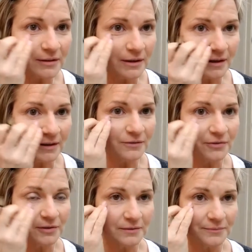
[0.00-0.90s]
of
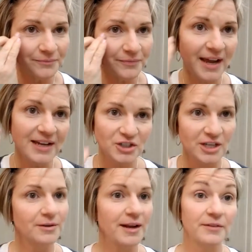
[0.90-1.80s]

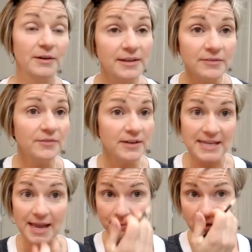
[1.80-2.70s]
eyeshadow down there, even if I
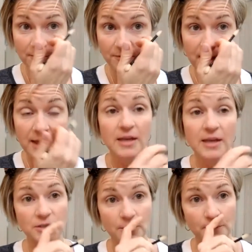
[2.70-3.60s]
tap it off.
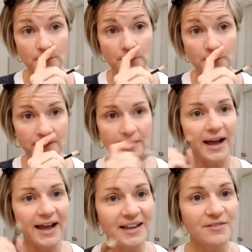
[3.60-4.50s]
So
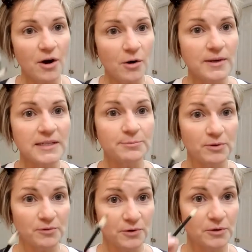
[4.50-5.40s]
I have always
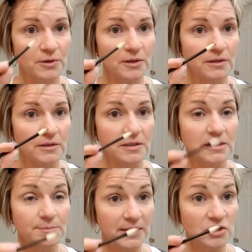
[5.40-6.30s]
preferred
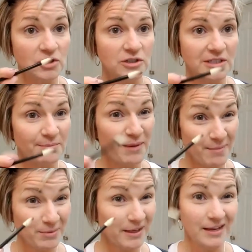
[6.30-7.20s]
sponge tip
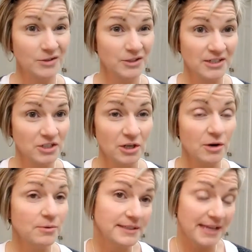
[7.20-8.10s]
applicators. I just
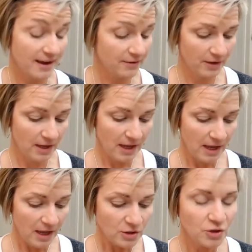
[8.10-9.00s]
always have.
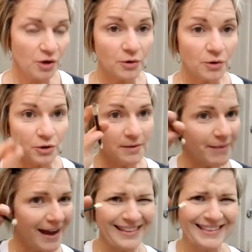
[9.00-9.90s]
So you can
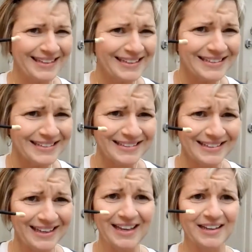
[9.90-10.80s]
buy these,
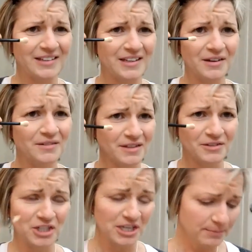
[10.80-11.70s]
you know, they're
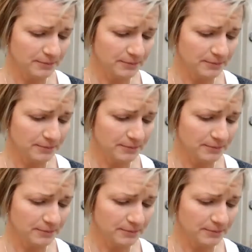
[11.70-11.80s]
cheap.